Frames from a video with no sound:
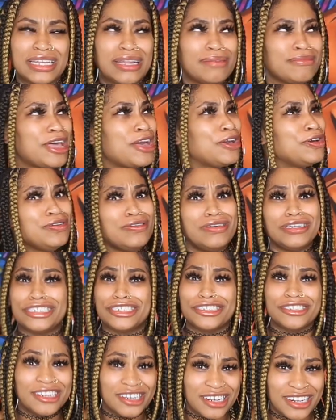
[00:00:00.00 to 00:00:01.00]
And I'm like, who is
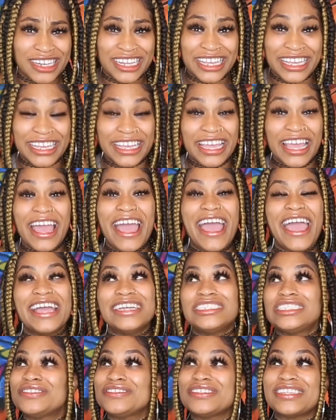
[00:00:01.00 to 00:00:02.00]
Shirley?
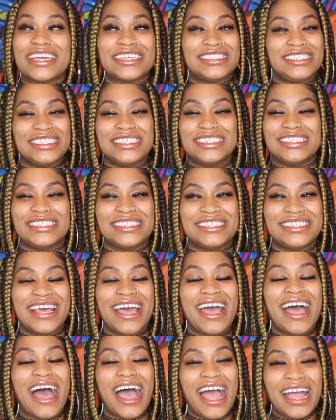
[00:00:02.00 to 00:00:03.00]
And she was like, sis,
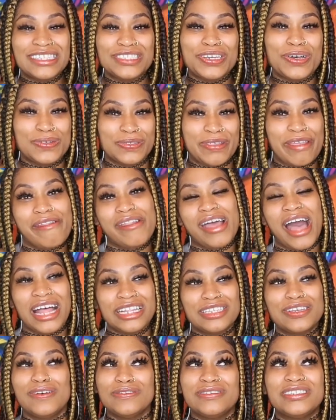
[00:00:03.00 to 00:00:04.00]
I told you
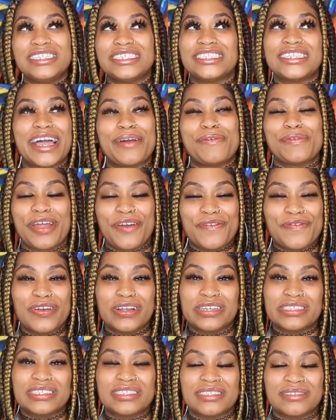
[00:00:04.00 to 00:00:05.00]
this, like,
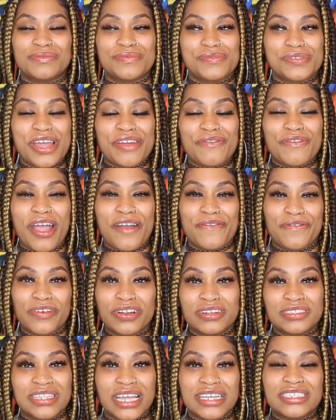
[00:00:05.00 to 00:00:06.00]
whenever I
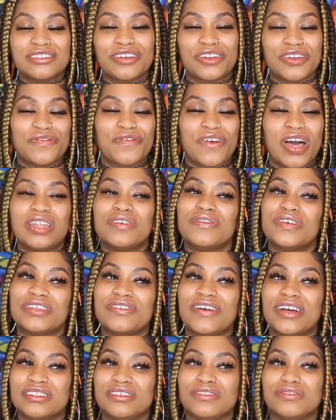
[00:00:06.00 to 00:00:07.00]
first like started following
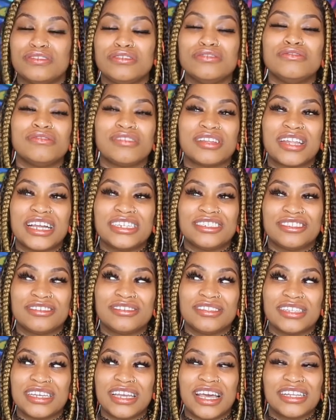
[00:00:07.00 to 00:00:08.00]
you, I told you you look like
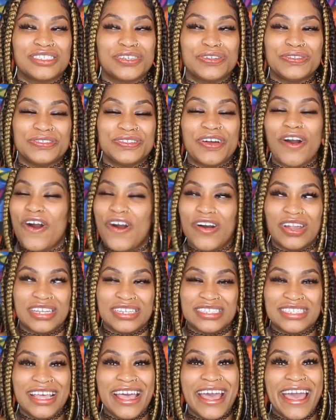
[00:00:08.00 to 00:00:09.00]
Shirley. I told you all
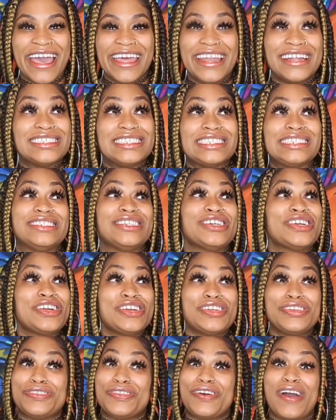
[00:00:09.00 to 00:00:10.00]
this. And I was like,
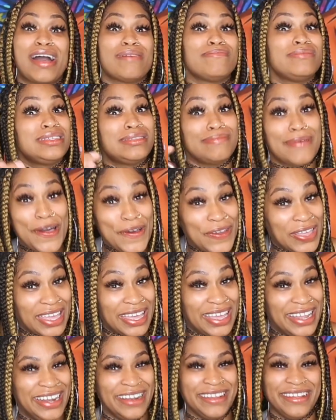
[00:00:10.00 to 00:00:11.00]
girl, you know I be
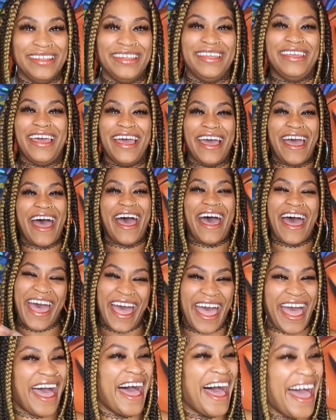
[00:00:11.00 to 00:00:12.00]
smoking.
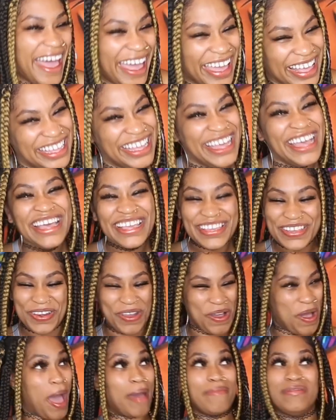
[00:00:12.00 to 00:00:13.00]
You
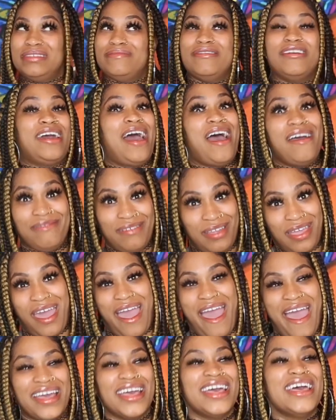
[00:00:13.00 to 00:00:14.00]
know I be smoking, I
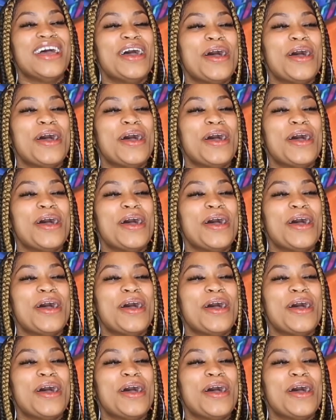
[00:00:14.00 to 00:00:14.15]
forgot.